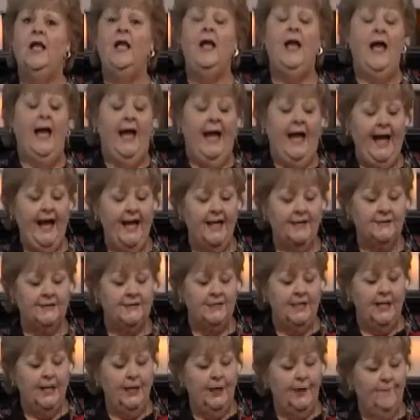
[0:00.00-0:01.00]
And
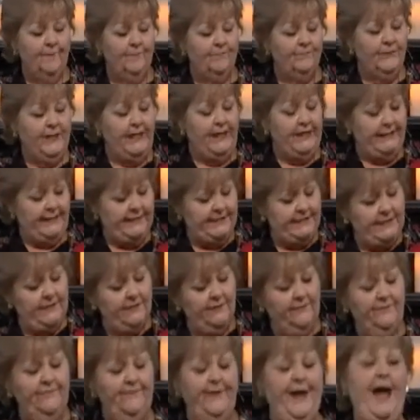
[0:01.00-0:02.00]
it is in
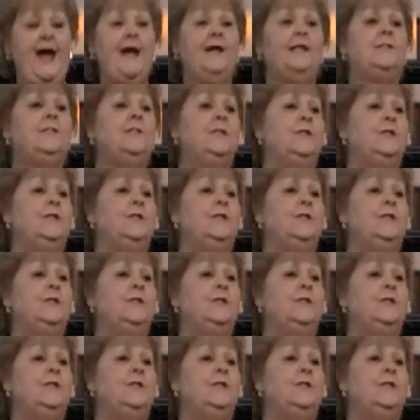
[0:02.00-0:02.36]
fact a